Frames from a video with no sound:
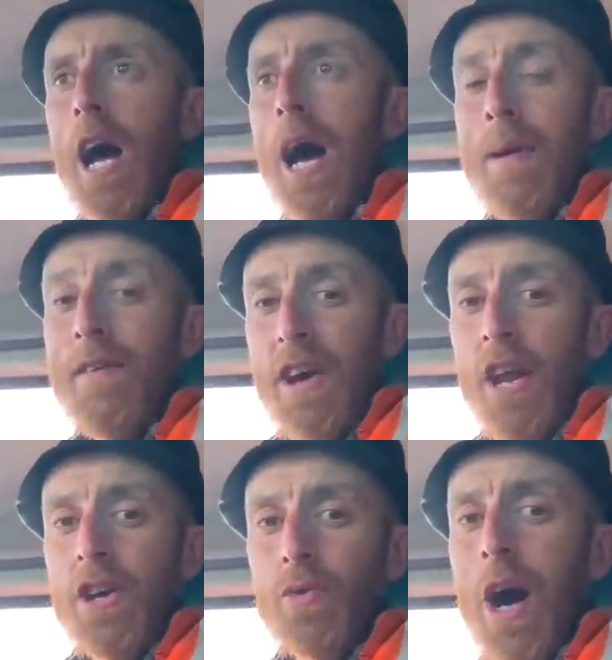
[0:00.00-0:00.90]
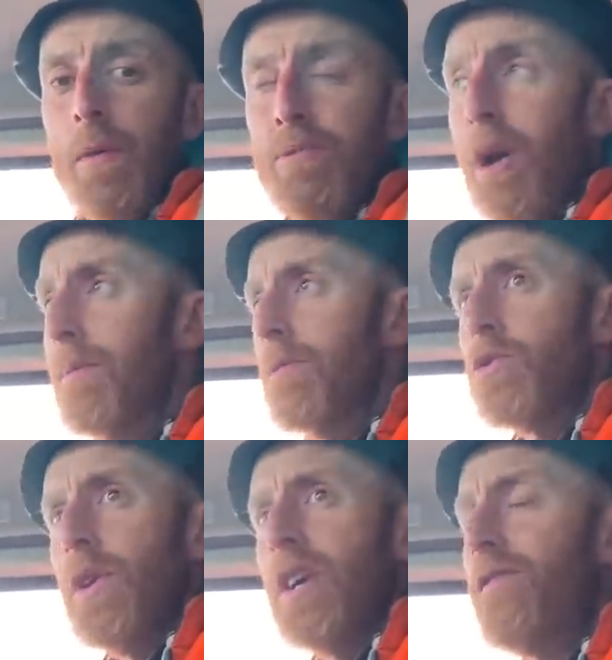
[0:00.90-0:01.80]
I'm having as well problems
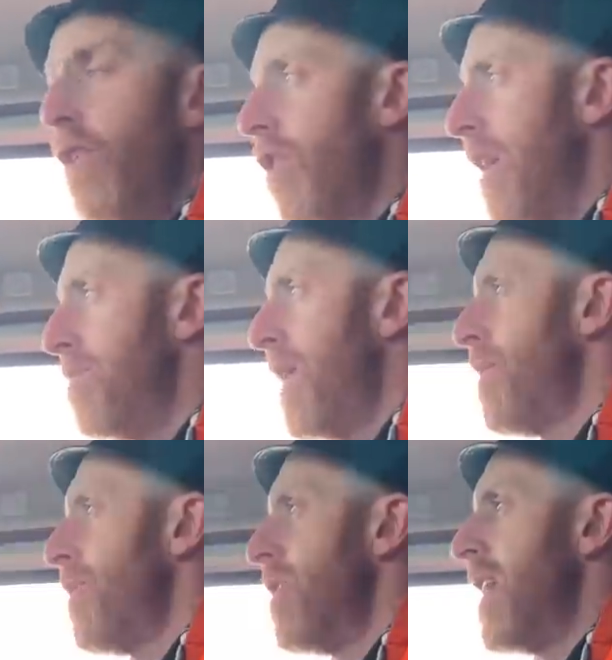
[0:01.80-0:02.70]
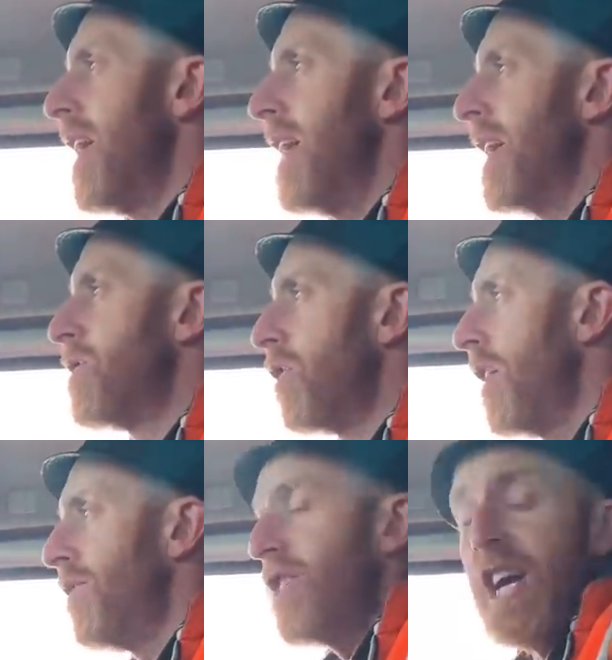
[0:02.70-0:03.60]
with this fucking P38. I took
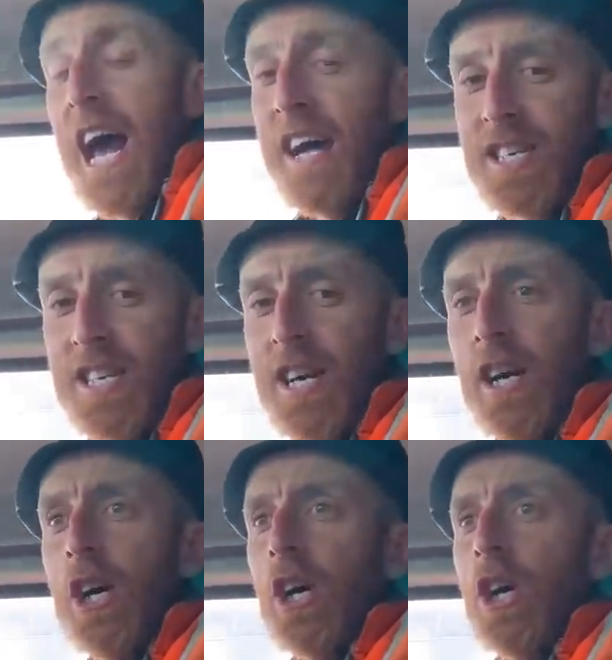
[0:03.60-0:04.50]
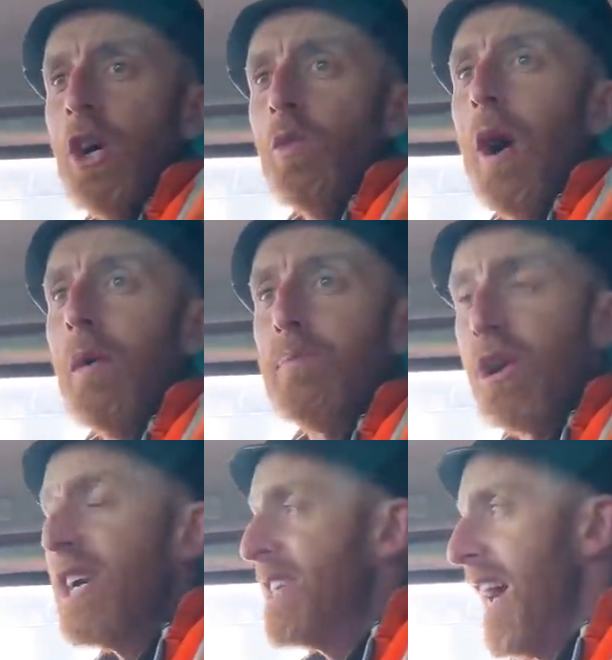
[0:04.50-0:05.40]
it for test, well,
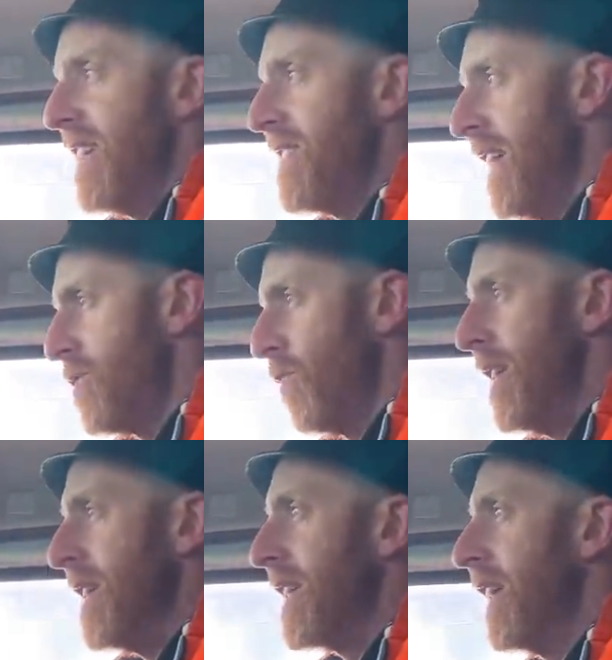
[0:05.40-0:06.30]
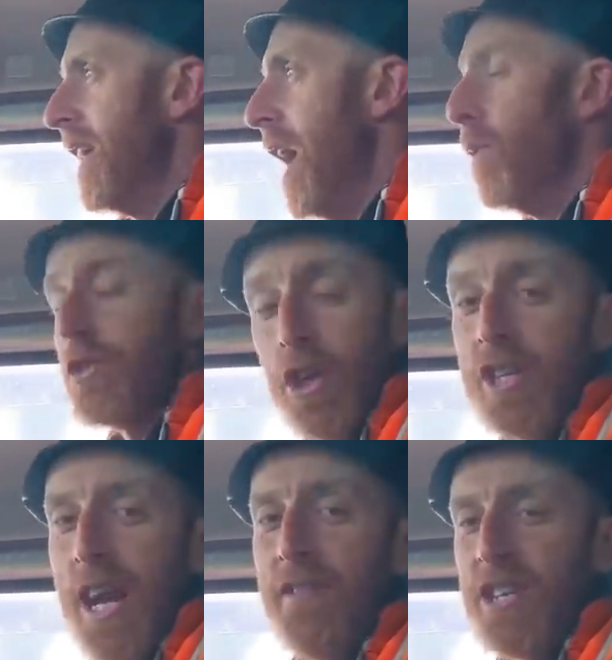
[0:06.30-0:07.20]
pre-test last week. I was going
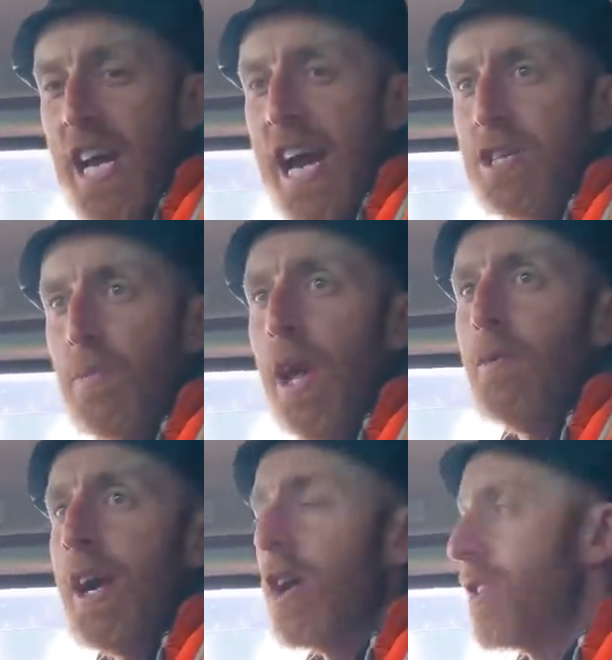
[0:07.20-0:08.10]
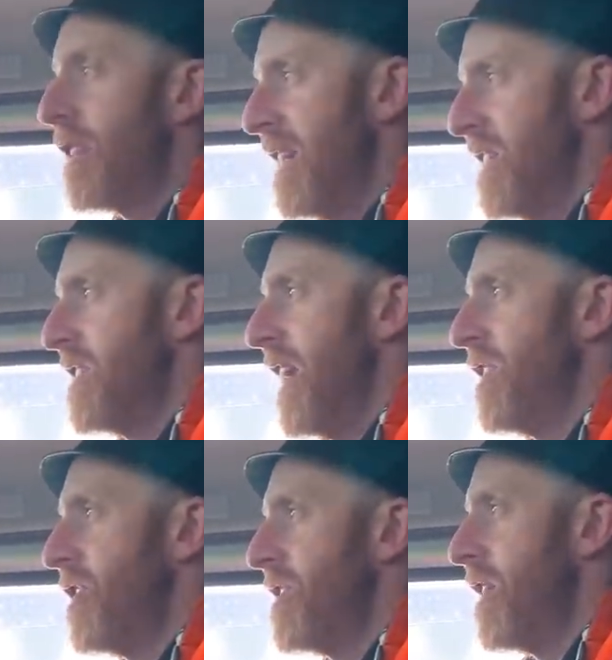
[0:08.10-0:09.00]
to take it for test, but then when I got to testing
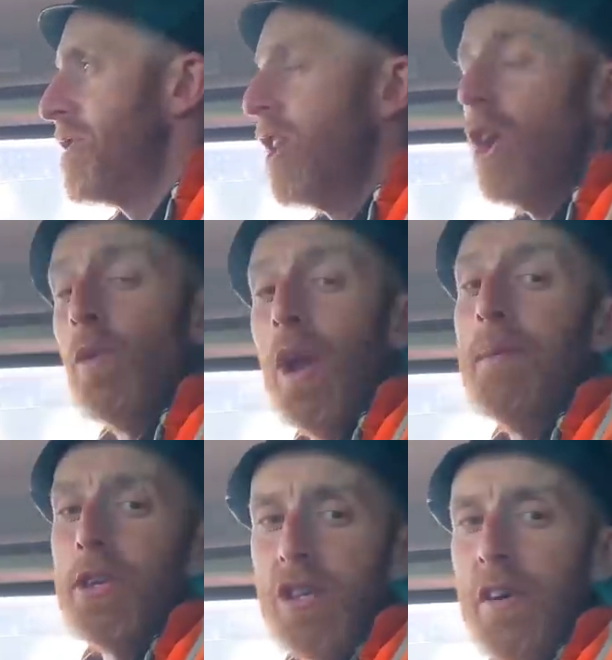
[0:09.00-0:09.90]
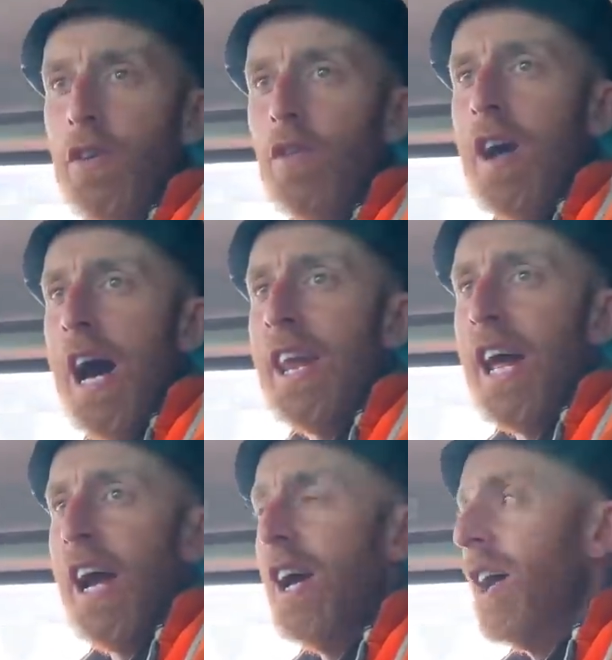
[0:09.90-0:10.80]
station, it says, well, let me just have a look round it.